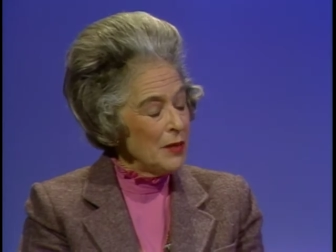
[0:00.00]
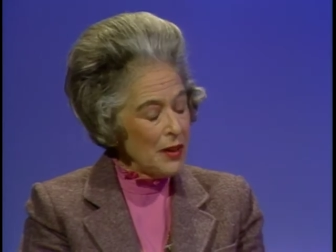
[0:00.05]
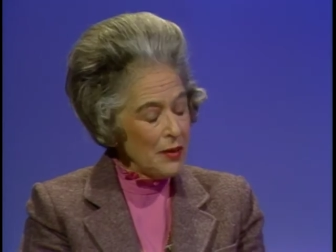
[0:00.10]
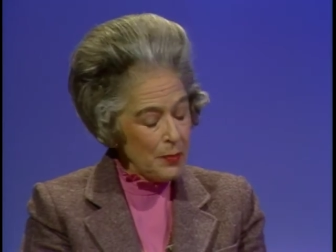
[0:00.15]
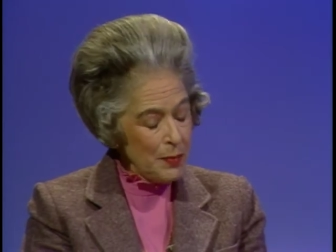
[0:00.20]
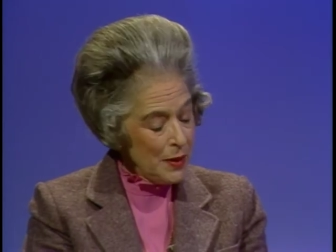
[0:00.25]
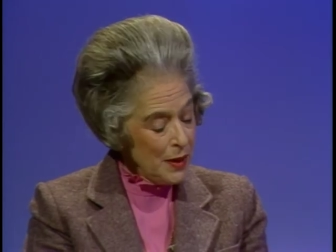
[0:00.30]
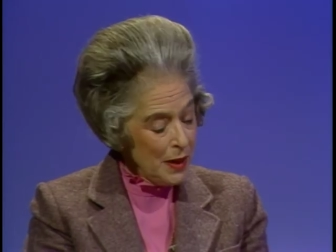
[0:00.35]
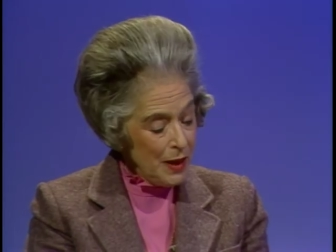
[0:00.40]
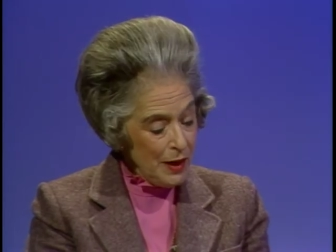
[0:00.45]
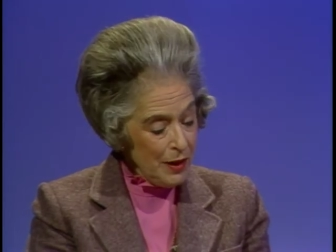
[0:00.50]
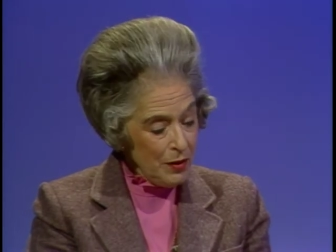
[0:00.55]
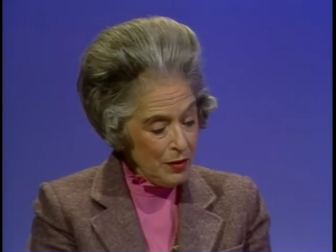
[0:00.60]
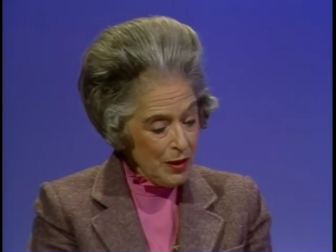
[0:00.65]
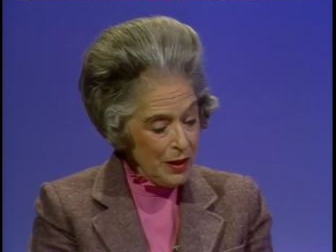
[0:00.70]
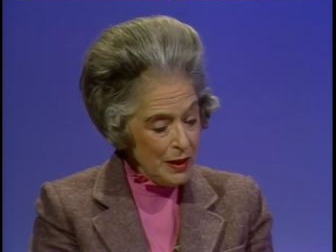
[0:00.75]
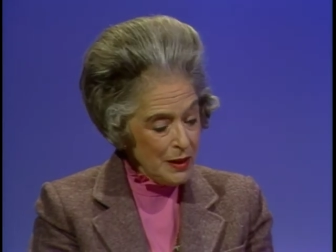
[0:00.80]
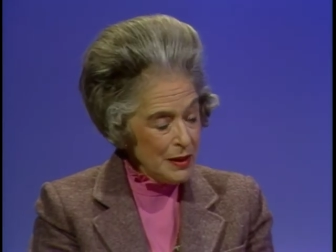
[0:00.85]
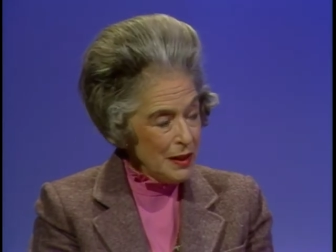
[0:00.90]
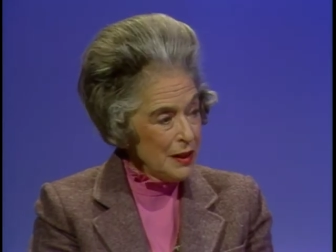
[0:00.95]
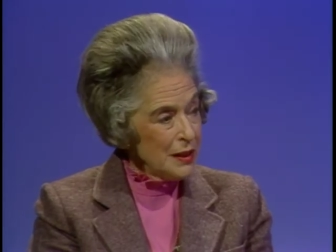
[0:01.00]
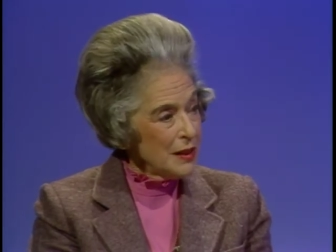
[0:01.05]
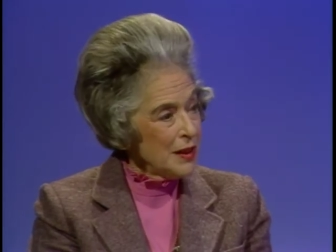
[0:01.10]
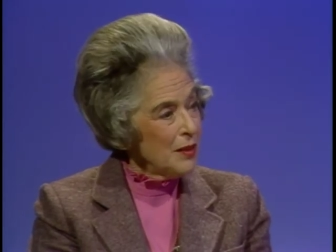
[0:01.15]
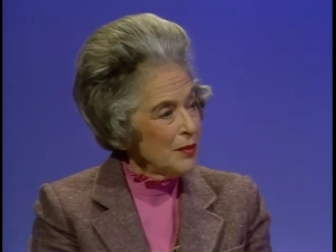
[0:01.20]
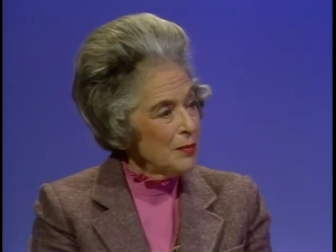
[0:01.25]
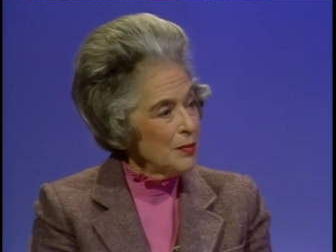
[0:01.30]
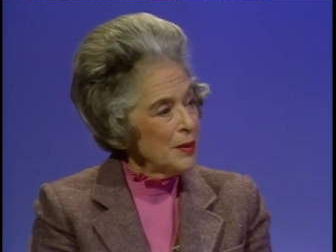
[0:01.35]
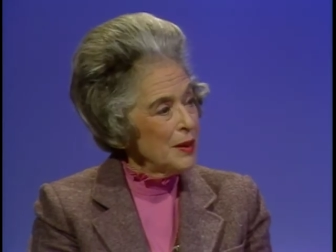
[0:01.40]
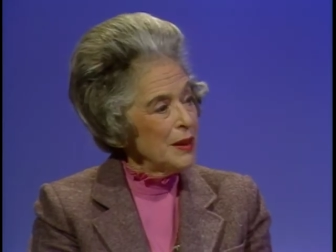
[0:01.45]
FBI and the United States
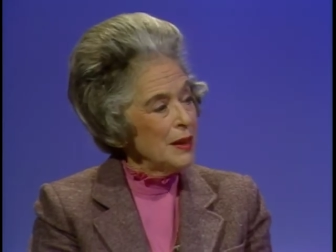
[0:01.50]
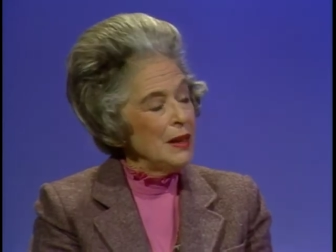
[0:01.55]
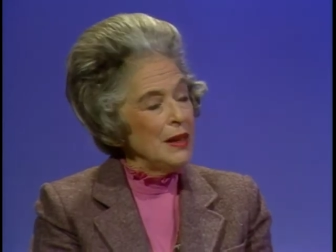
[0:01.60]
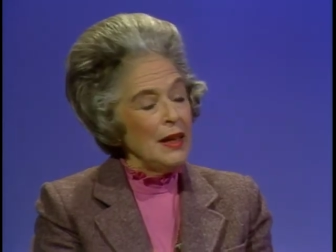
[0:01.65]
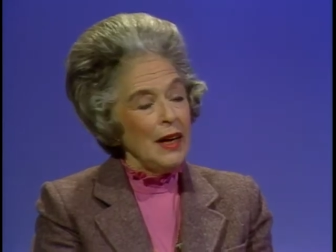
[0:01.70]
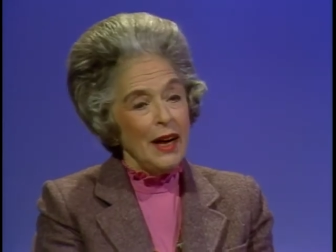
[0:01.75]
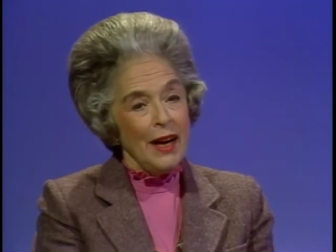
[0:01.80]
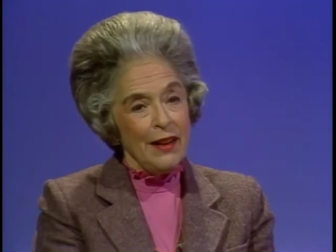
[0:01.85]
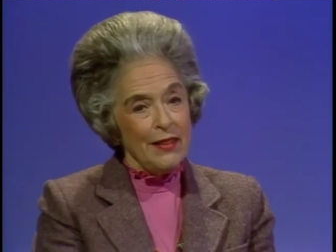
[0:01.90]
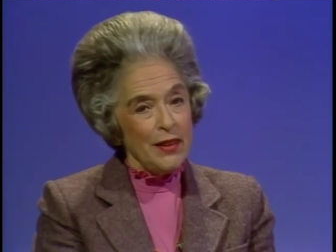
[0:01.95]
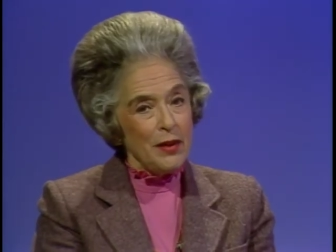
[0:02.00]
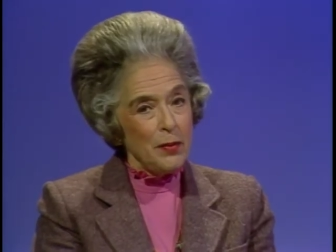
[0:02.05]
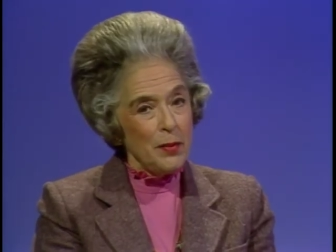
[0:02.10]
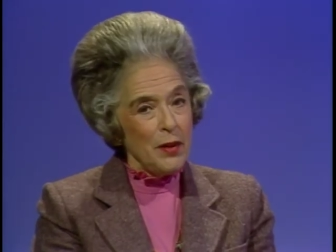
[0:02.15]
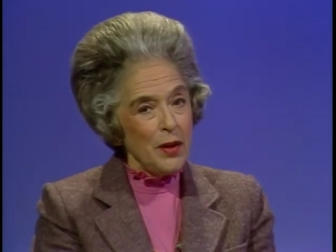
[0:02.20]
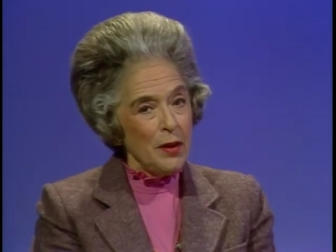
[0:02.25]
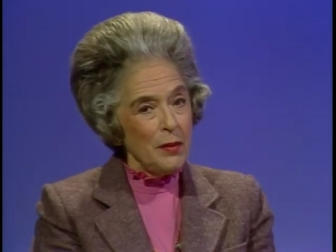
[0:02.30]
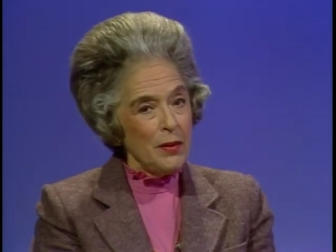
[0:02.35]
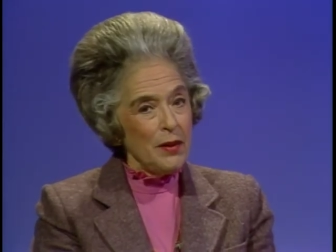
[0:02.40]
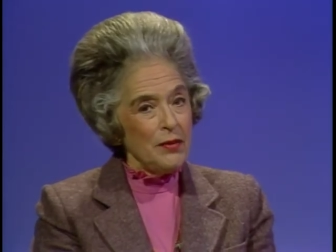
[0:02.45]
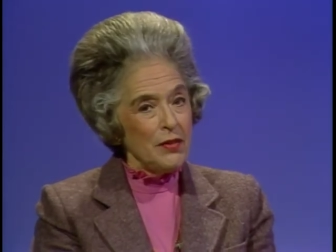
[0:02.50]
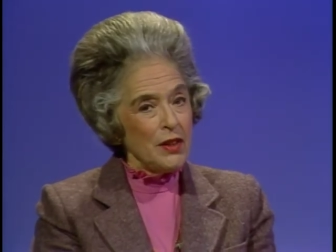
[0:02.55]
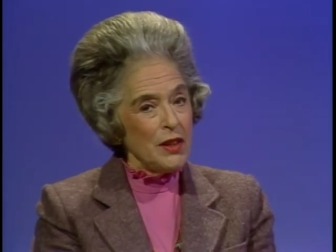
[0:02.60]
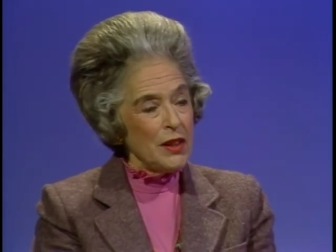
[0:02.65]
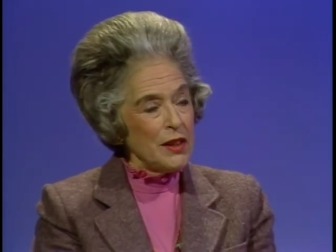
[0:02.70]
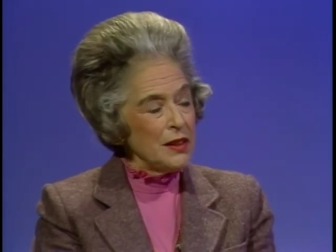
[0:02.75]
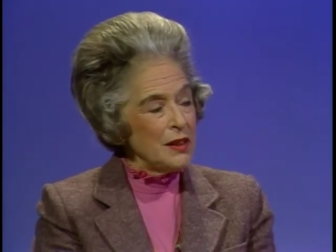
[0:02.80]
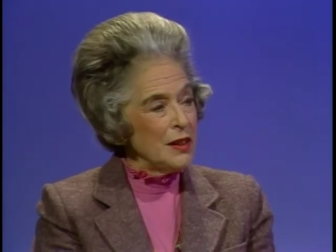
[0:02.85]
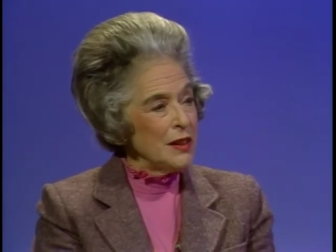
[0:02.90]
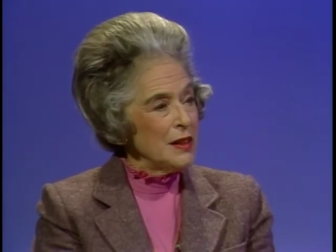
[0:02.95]
government and the Department of
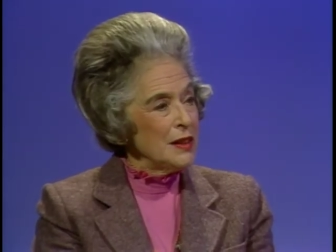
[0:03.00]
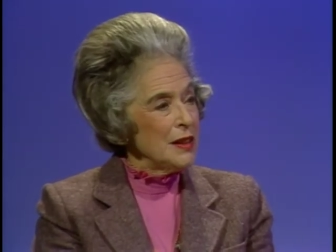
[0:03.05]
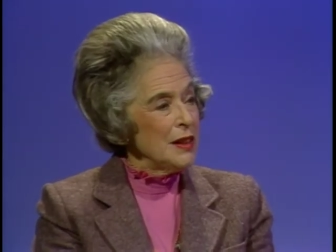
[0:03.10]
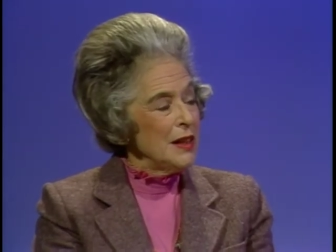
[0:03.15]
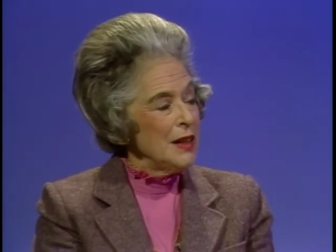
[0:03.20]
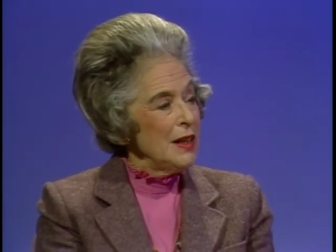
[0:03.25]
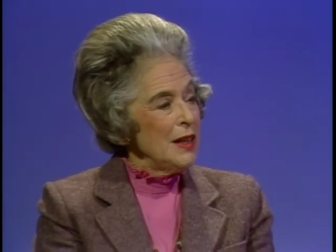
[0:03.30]
Justice